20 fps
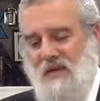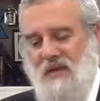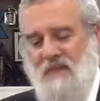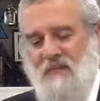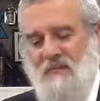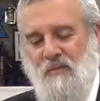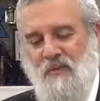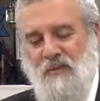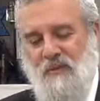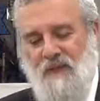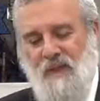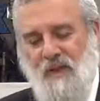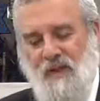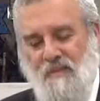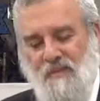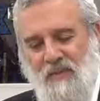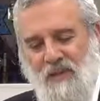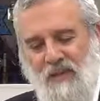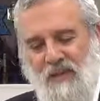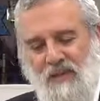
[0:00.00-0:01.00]
at one
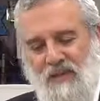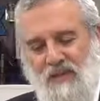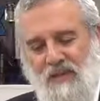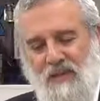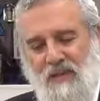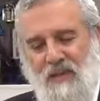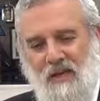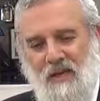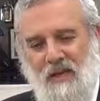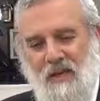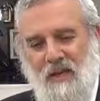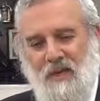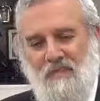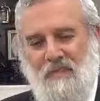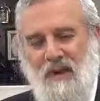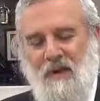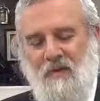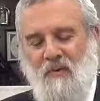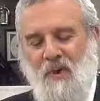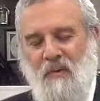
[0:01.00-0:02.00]
time. And
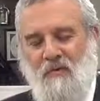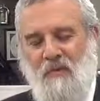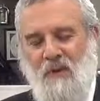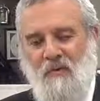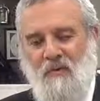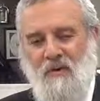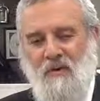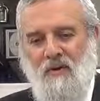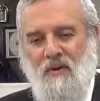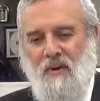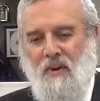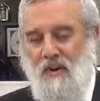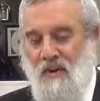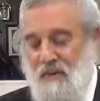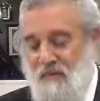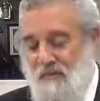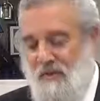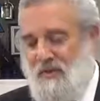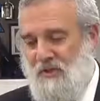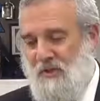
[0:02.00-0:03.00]
my grandmother,
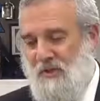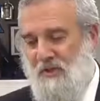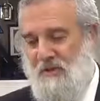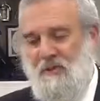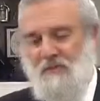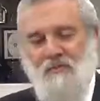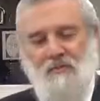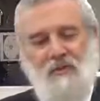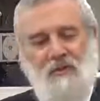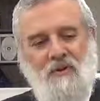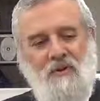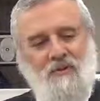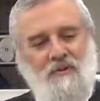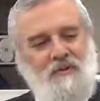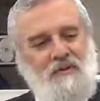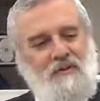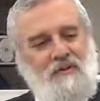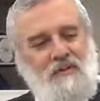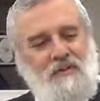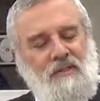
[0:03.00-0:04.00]
alayhima shalom,
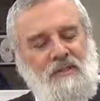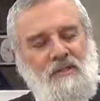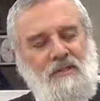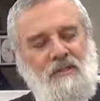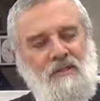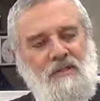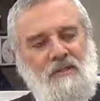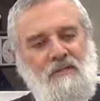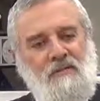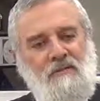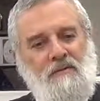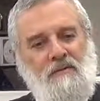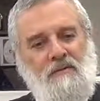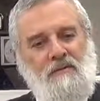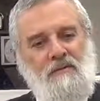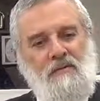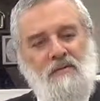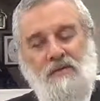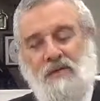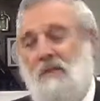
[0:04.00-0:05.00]

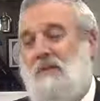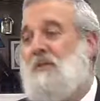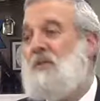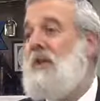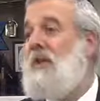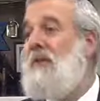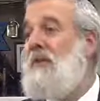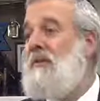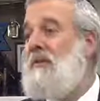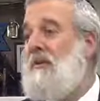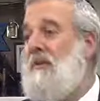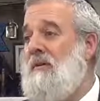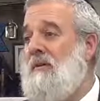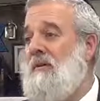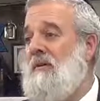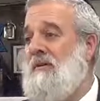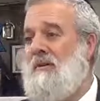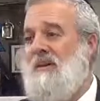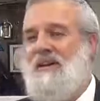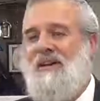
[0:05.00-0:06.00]
was concerned.
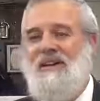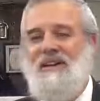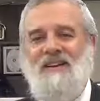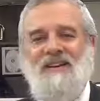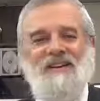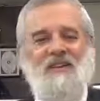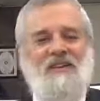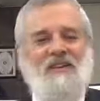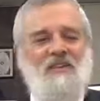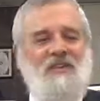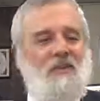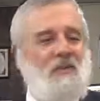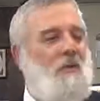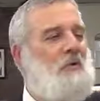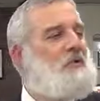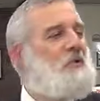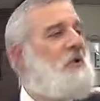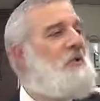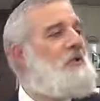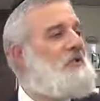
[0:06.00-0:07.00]
She
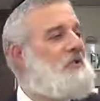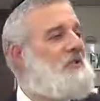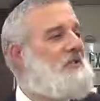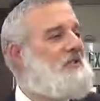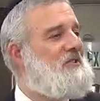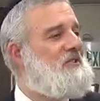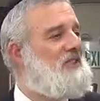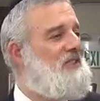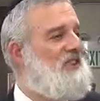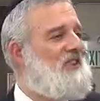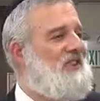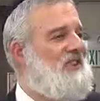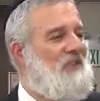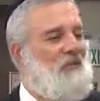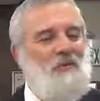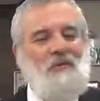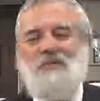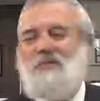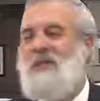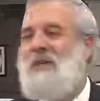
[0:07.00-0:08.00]
was always concerned.
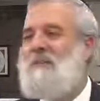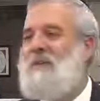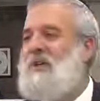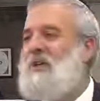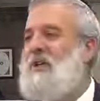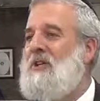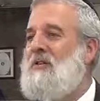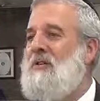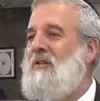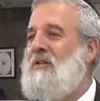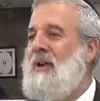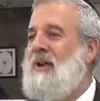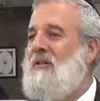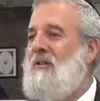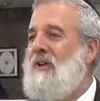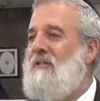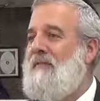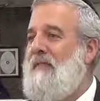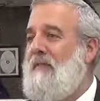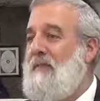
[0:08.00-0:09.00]
What's going to be, she told my
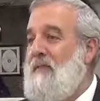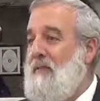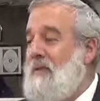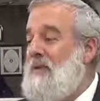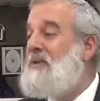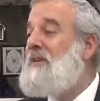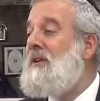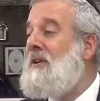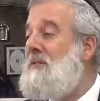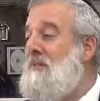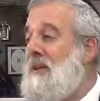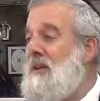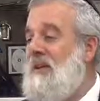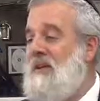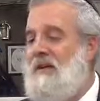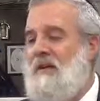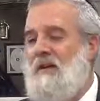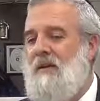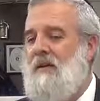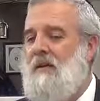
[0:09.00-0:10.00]
grandfather. What's going to
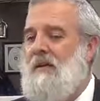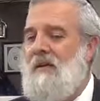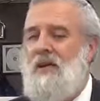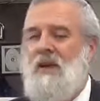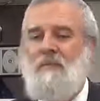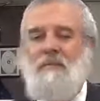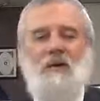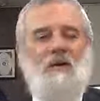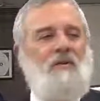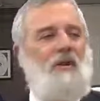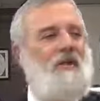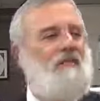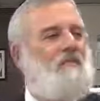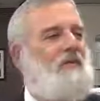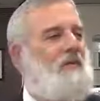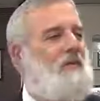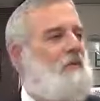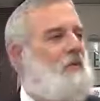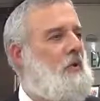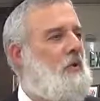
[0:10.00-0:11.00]
be? And my
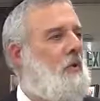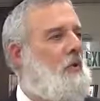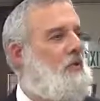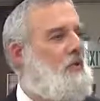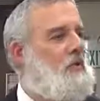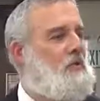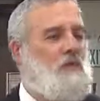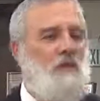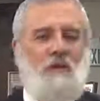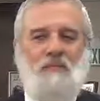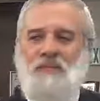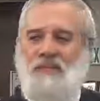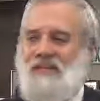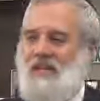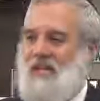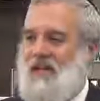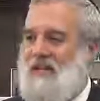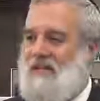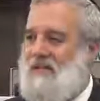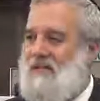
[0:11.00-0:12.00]
grandfather would always rub his
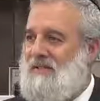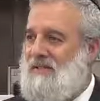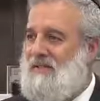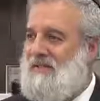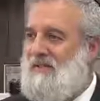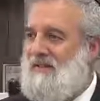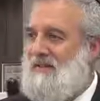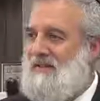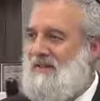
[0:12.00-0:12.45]
hands